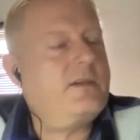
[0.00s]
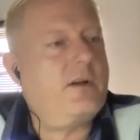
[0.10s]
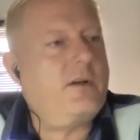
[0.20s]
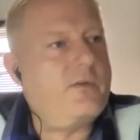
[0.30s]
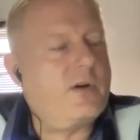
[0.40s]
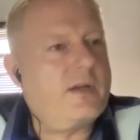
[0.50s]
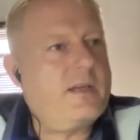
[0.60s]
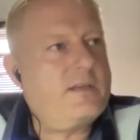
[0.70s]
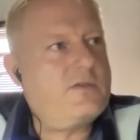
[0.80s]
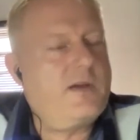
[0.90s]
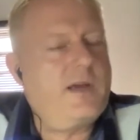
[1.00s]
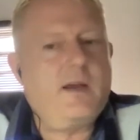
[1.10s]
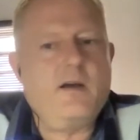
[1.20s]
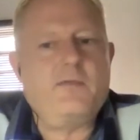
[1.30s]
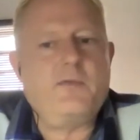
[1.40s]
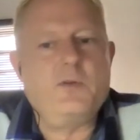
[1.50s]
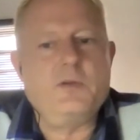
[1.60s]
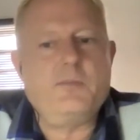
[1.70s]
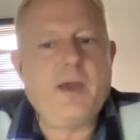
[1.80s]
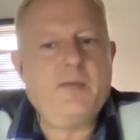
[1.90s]
You've got a history of all
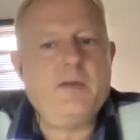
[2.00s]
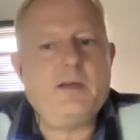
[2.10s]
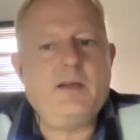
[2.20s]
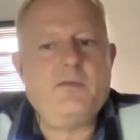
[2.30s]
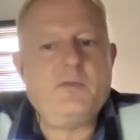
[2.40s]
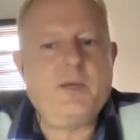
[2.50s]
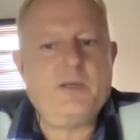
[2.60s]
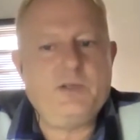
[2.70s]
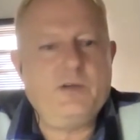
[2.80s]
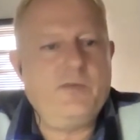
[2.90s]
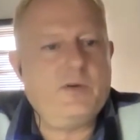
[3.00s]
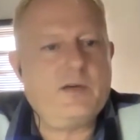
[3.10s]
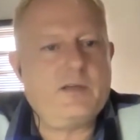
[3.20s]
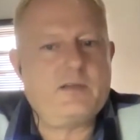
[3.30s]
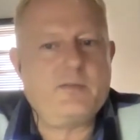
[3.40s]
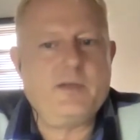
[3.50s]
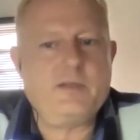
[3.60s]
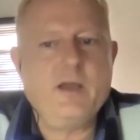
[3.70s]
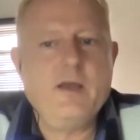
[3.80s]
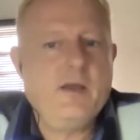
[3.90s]
the payment information of your
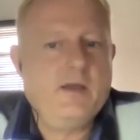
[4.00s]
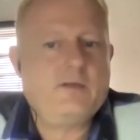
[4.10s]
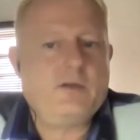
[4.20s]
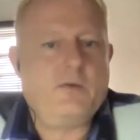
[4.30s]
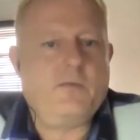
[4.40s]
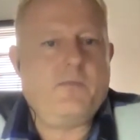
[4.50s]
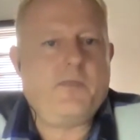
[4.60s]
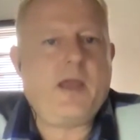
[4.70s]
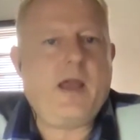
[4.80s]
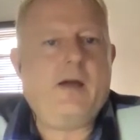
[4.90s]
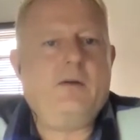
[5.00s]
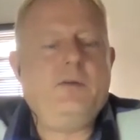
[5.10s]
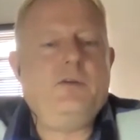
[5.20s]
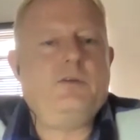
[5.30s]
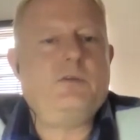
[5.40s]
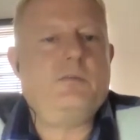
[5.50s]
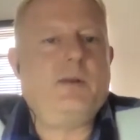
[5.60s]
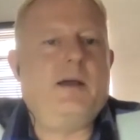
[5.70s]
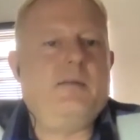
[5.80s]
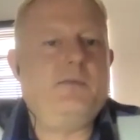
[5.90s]
customers. So how do you sort of
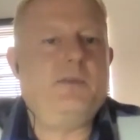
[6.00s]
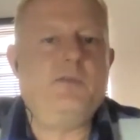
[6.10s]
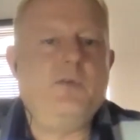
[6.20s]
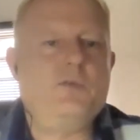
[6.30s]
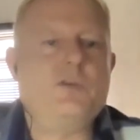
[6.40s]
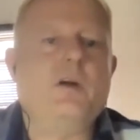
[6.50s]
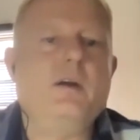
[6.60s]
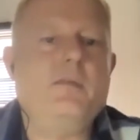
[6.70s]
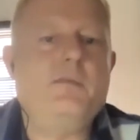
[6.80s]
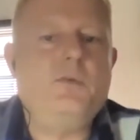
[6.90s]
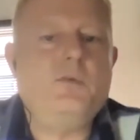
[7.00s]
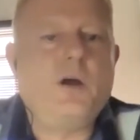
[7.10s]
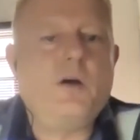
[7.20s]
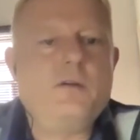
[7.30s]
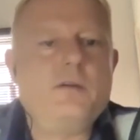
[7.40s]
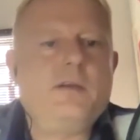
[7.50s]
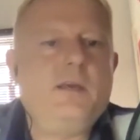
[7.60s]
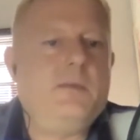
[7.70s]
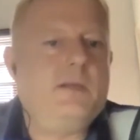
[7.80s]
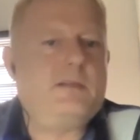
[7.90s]
plan for the future if you can't
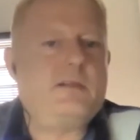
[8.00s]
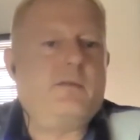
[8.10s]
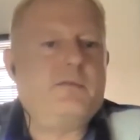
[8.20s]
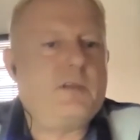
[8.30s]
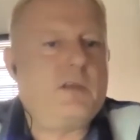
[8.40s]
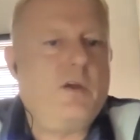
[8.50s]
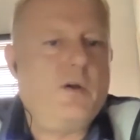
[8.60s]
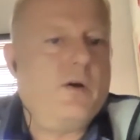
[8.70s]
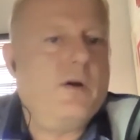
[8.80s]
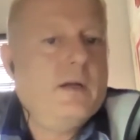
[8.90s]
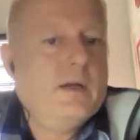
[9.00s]
keep this stuff secure?